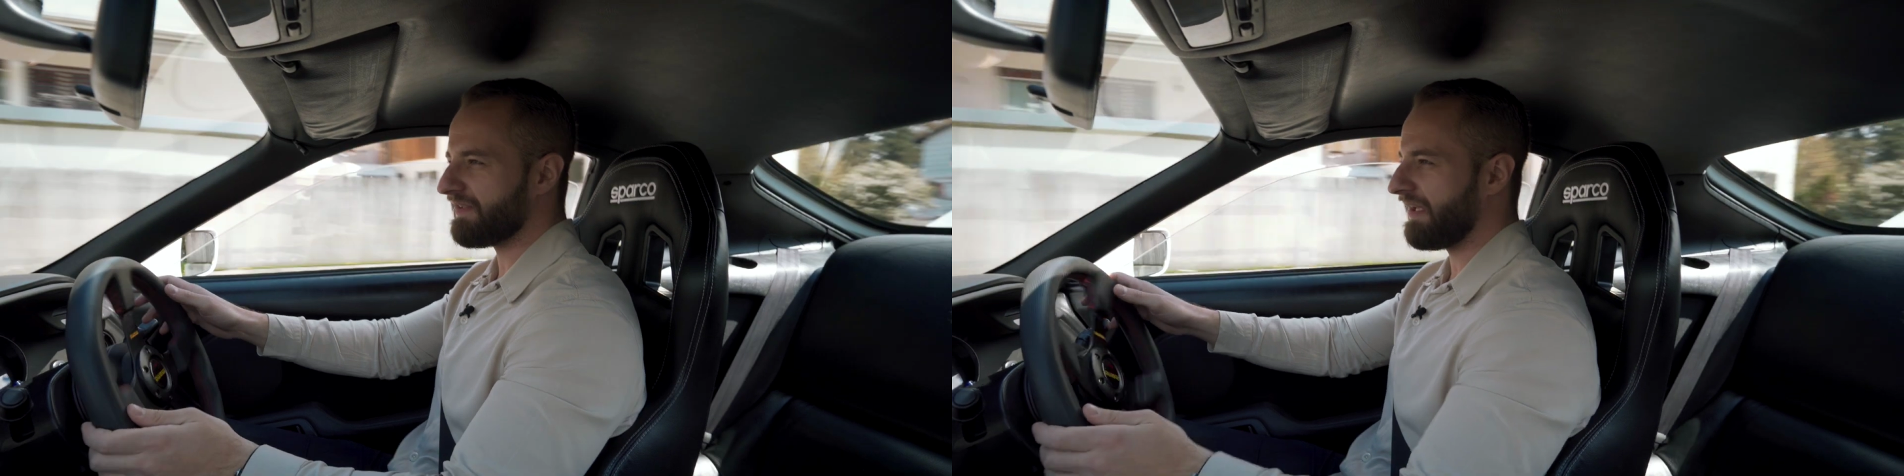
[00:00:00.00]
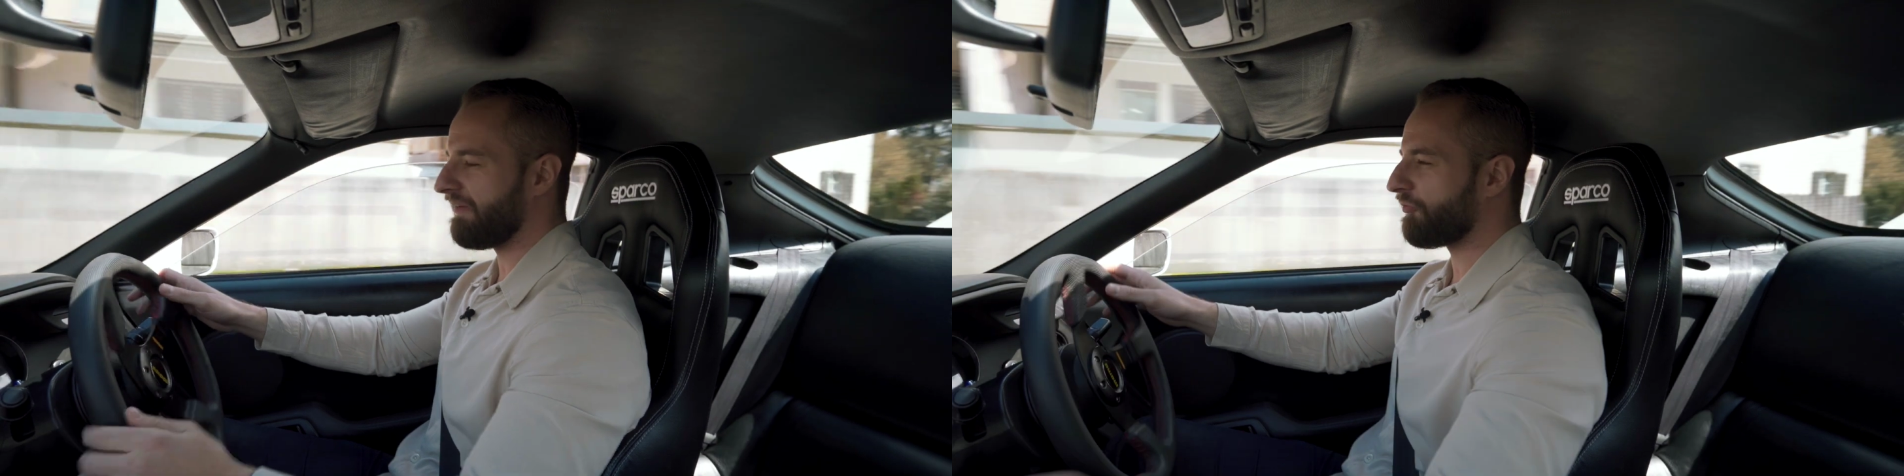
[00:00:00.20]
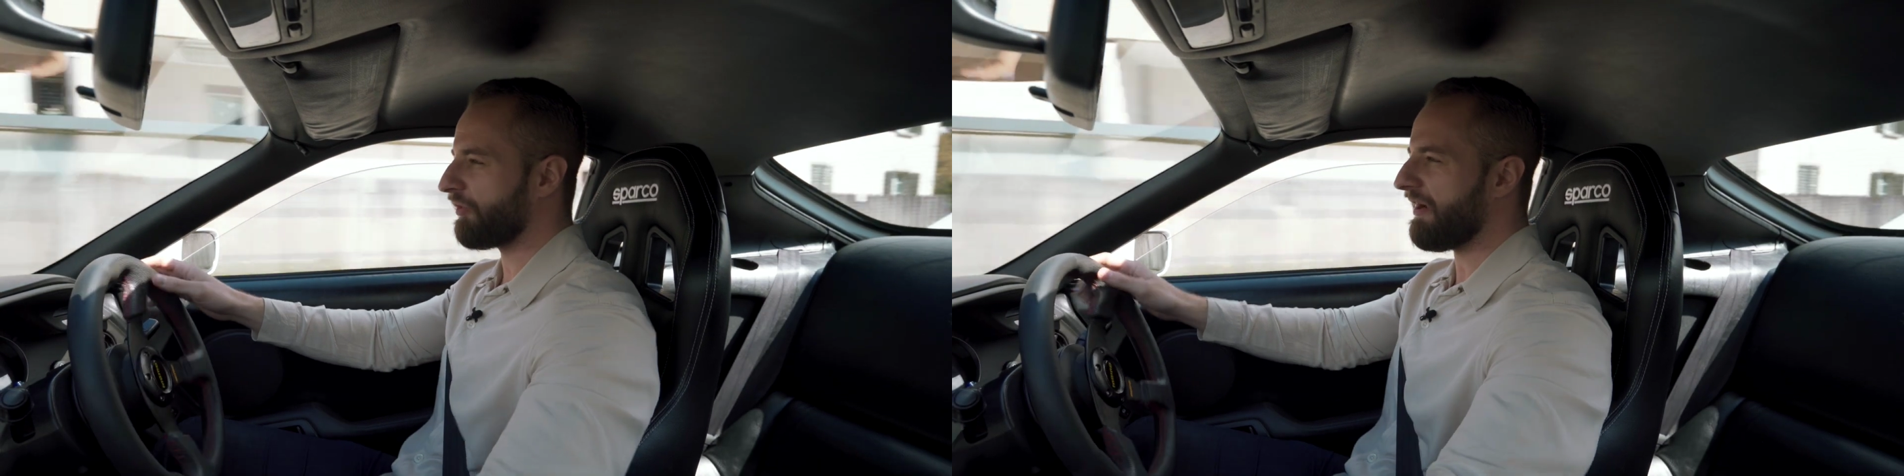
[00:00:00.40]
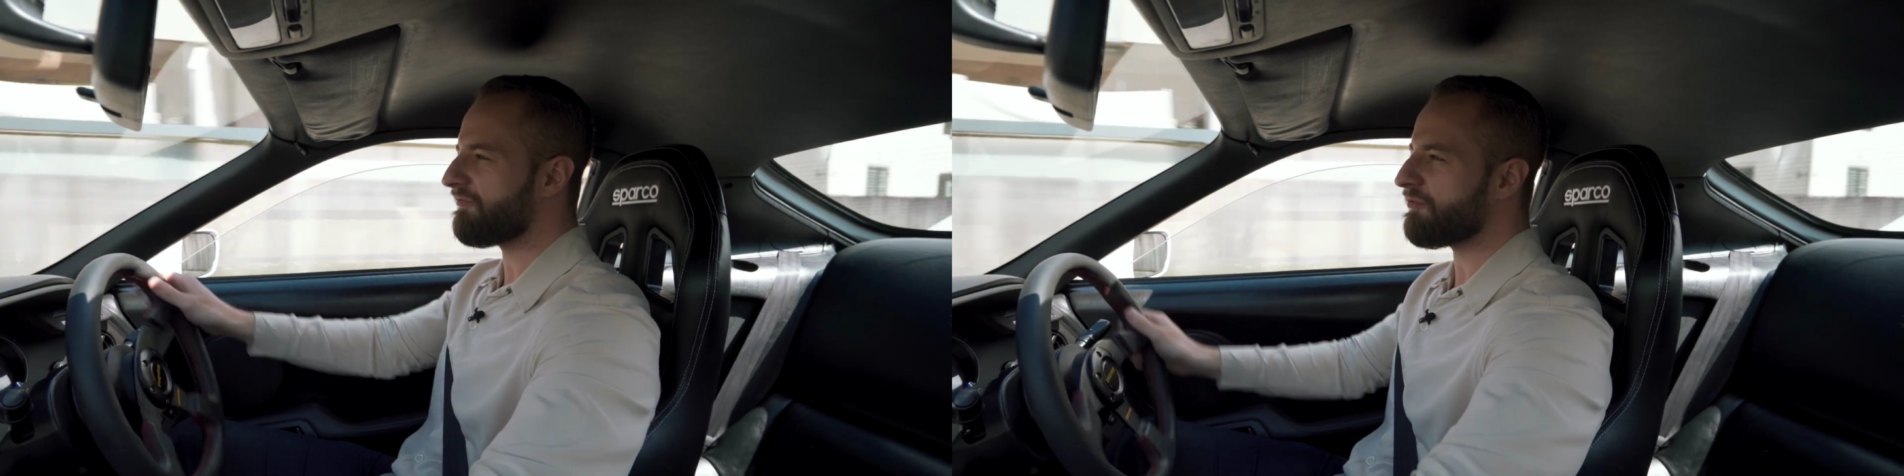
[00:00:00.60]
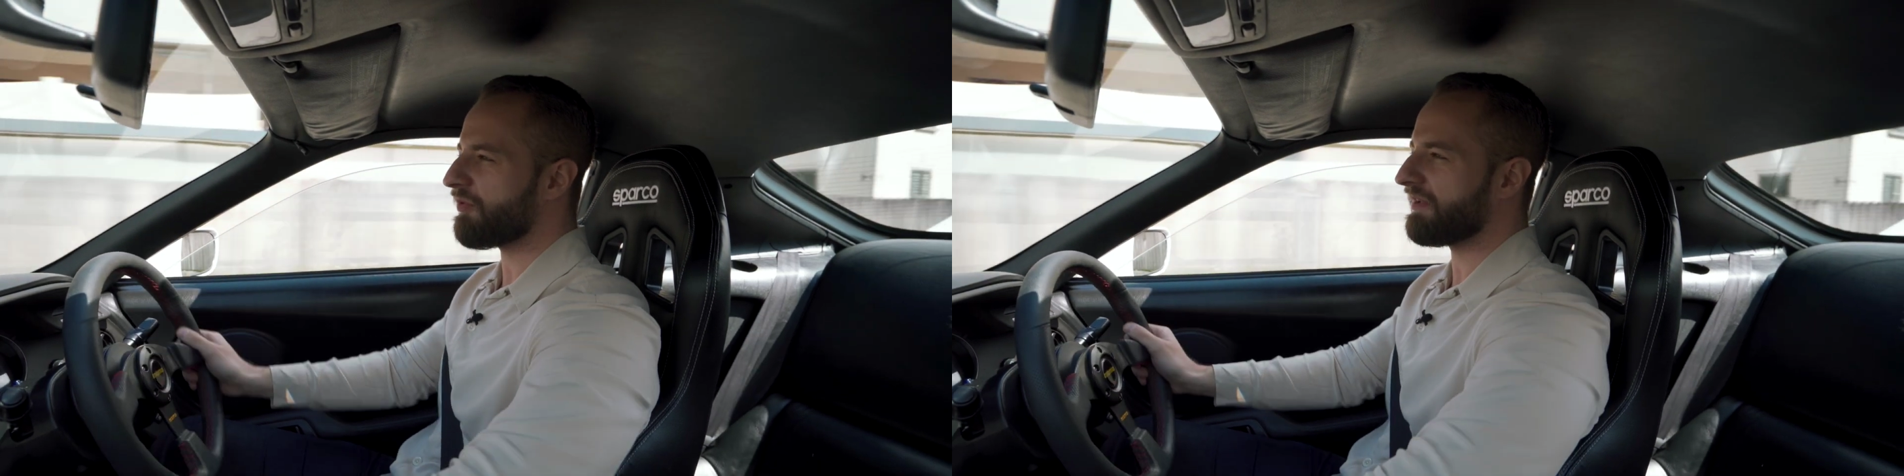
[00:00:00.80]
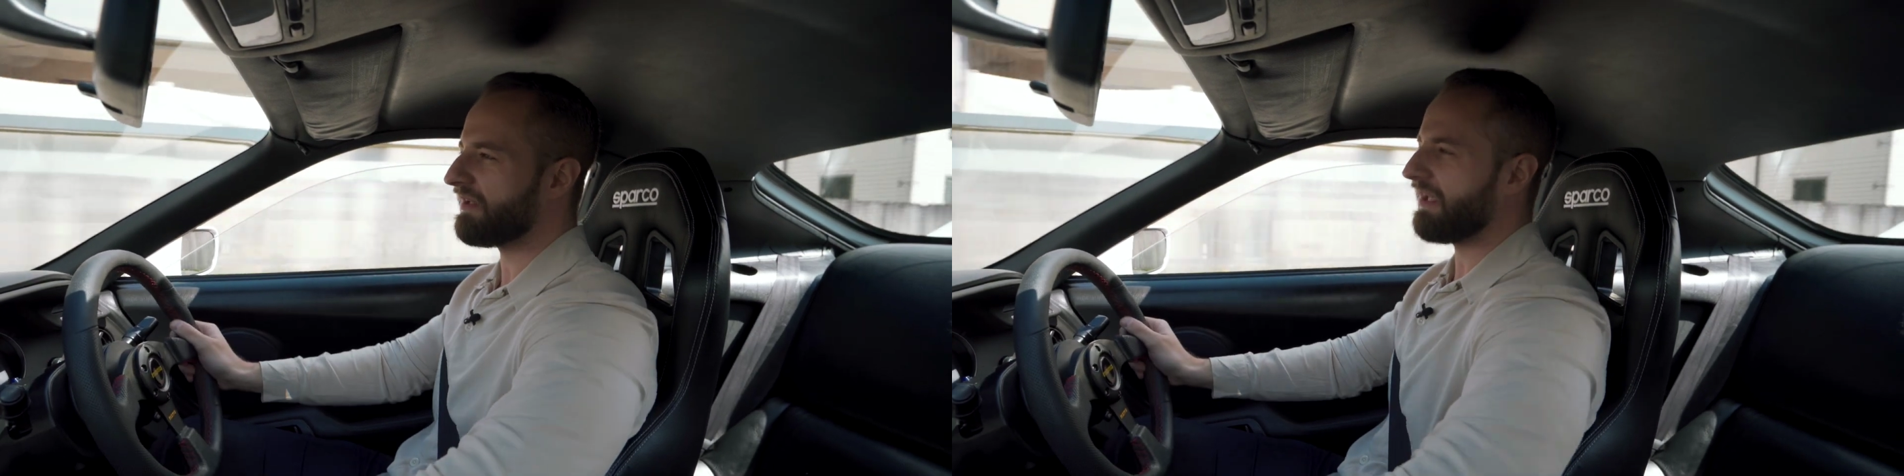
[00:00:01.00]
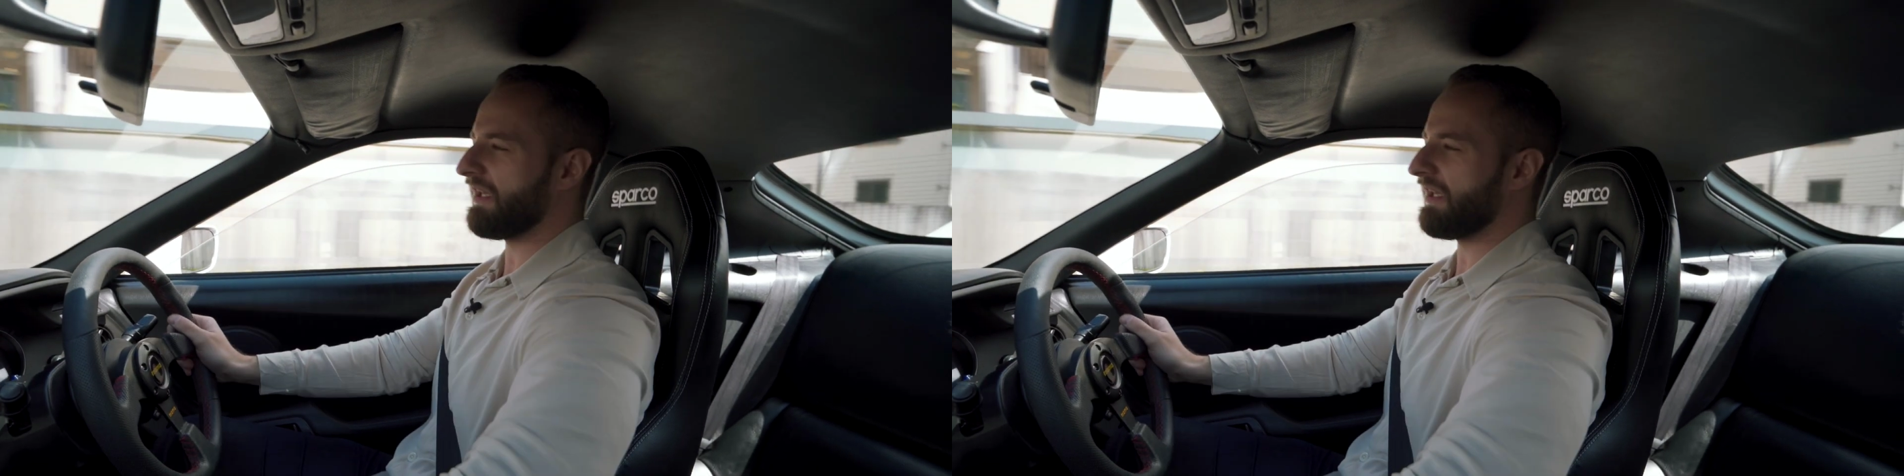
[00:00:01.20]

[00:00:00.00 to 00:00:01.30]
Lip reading: and for everyone